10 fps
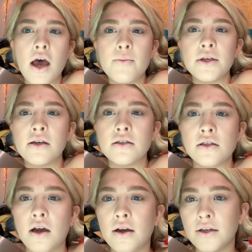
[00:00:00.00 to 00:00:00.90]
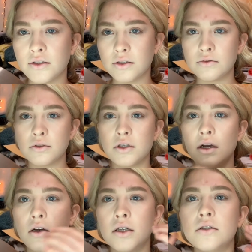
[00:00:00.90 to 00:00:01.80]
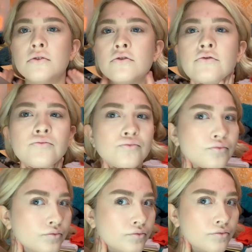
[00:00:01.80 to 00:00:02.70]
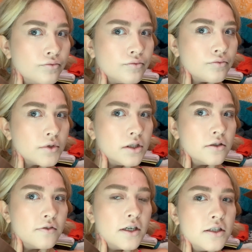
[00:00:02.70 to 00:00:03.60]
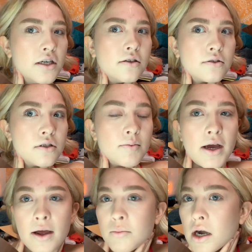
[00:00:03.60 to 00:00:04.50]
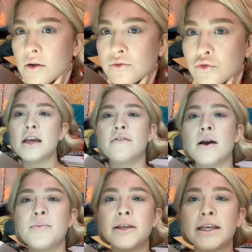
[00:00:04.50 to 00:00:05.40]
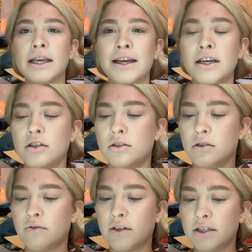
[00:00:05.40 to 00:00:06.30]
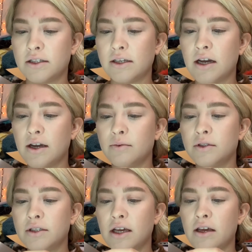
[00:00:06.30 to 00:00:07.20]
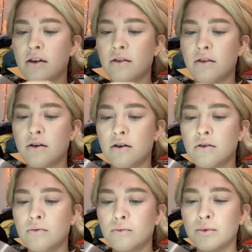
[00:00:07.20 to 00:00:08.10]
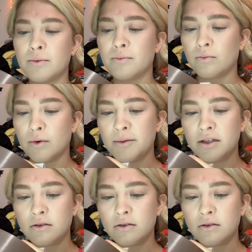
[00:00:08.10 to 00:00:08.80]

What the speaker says: because I don't have defined tails to my eyebrows. If I'm being extra fancy, I will take the Rimmel